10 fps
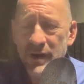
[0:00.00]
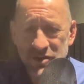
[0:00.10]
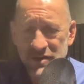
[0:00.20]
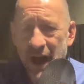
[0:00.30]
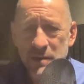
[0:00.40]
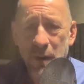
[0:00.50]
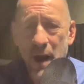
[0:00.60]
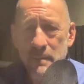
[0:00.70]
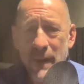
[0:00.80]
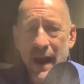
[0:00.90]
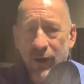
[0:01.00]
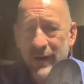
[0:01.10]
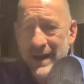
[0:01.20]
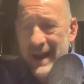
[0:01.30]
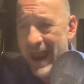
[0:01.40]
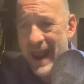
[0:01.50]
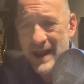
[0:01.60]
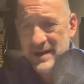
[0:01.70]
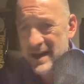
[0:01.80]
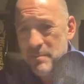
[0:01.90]
signed by Barry,
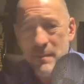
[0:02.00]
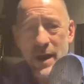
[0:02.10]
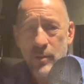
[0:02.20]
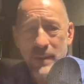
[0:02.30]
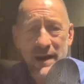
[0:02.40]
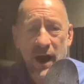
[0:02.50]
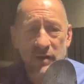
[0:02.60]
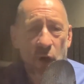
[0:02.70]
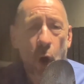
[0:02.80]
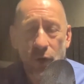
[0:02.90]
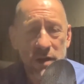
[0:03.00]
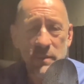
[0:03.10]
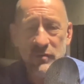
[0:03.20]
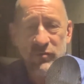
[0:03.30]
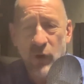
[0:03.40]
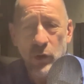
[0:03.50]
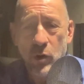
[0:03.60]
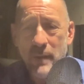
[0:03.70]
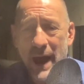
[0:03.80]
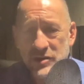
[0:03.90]
and it may or may not have already been photo
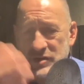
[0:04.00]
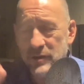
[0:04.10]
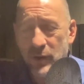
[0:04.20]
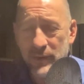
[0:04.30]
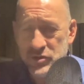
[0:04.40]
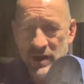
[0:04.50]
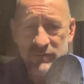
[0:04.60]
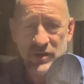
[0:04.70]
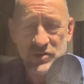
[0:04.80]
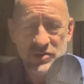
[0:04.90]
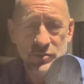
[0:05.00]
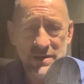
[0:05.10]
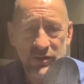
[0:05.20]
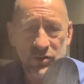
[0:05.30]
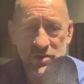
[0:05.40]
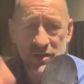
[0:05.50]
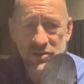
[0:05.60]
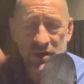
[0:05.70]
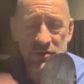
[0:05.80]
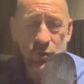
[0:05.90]
matched. I know that Geoff does his due diligence.
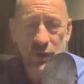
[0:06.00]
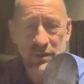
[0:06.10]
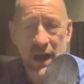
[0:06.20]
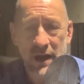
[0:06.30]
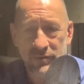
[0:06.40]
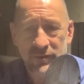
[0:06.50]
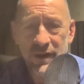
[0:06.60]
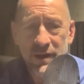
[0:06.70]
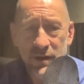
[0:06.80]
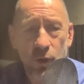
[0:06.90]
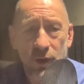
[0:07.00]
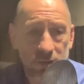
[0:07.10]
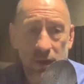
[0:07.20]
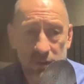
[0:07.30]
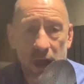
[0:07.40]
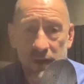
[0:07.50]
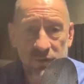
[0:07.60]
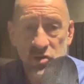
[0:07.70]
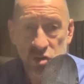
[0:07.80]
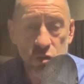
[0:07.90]
I do a lot of, a lot of
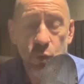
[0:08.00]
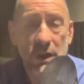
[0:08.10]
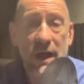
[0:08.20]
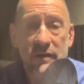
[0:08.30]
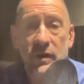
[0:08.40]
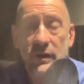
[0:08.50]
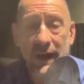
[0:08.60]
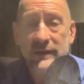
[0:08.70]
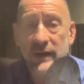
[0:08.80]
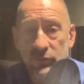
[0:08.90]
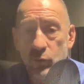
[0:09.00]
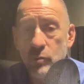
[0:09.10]
us do a lot of collecting through